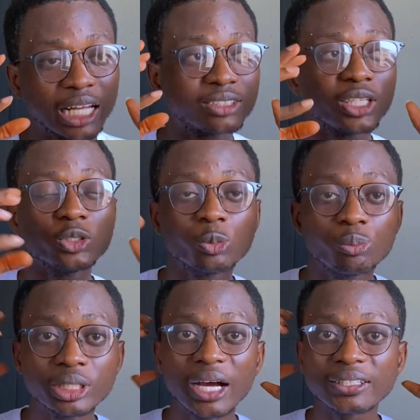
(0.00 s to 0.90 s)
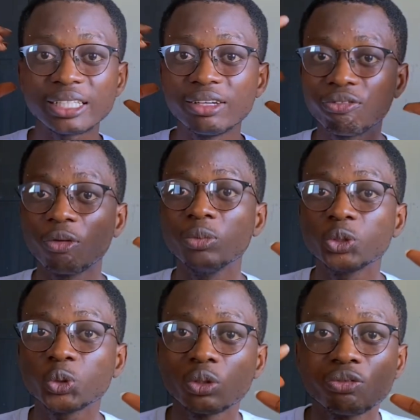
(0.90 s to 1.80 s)
like trying to bring out
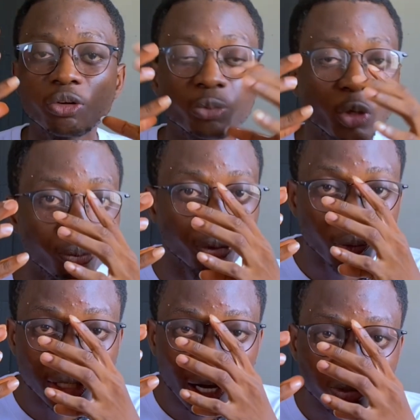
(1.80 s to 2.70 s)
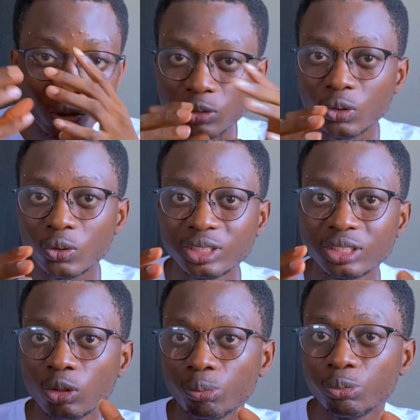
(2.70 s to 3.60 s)
information from your brain without
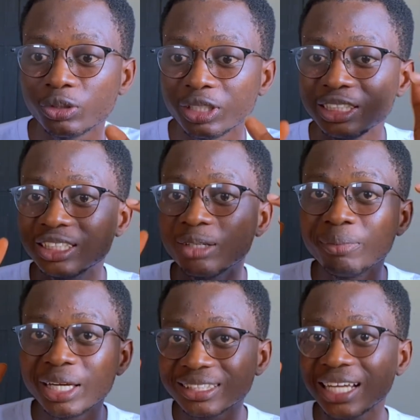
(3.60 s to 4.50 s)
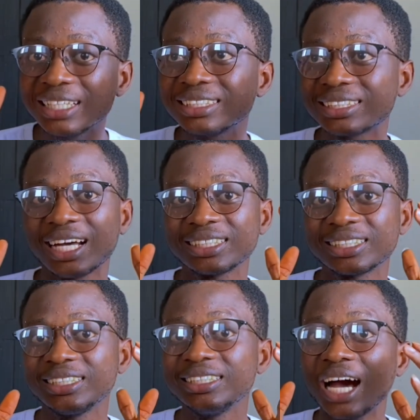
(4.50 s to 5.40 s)
consulting your book, is a mentally
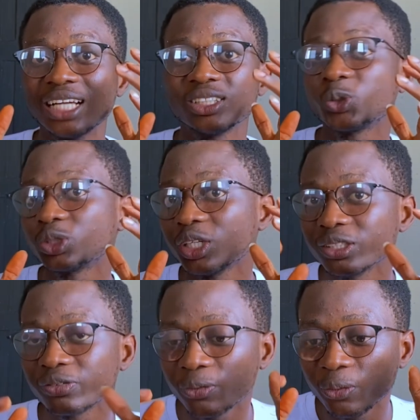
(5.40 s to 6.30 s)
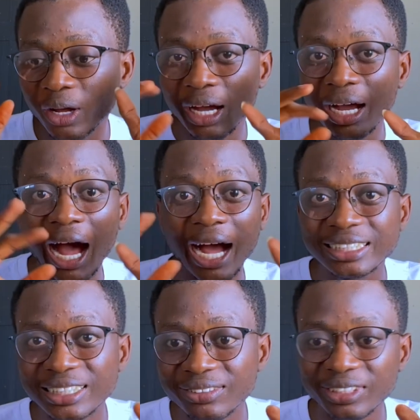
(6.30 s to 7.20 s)
tasking and stressful
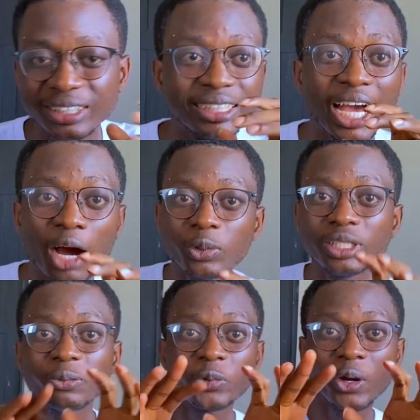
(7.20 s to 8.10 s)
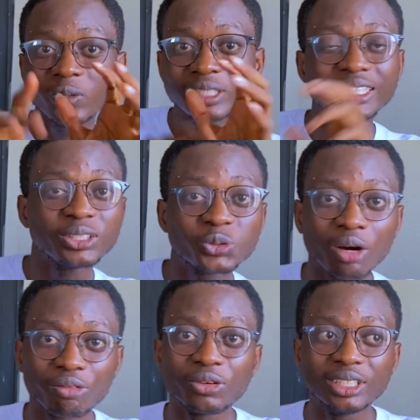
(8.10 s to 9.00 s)
activity, and we always tend to
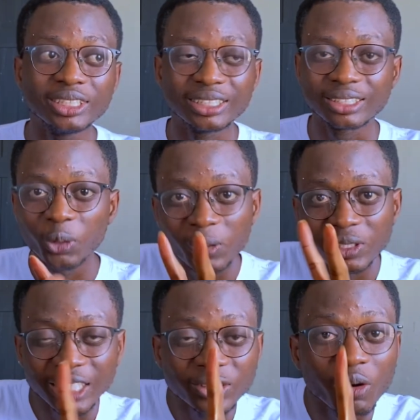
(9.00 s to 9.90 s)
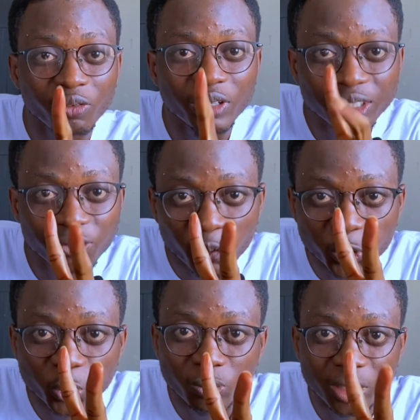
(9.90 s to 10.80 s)
avoid it. We always tend to avoid it for
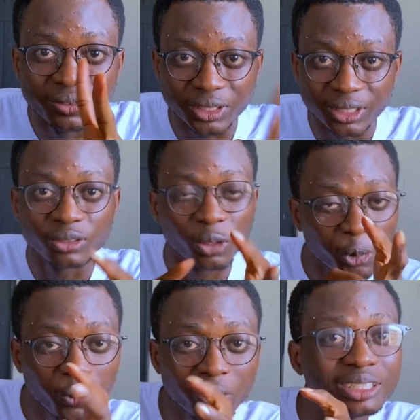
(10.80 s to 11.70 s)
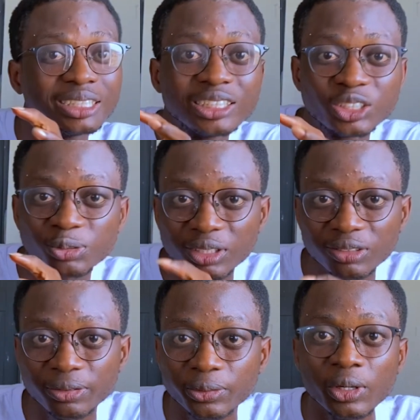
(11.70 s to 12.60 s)
two main reasons. Number one, it is
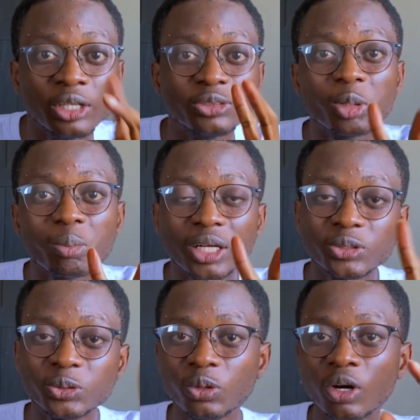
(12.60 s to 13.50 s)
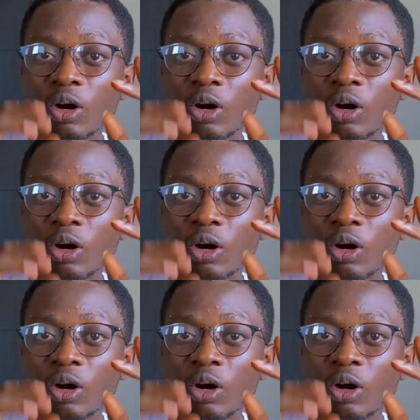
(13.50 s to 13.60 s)
stressful. Number two,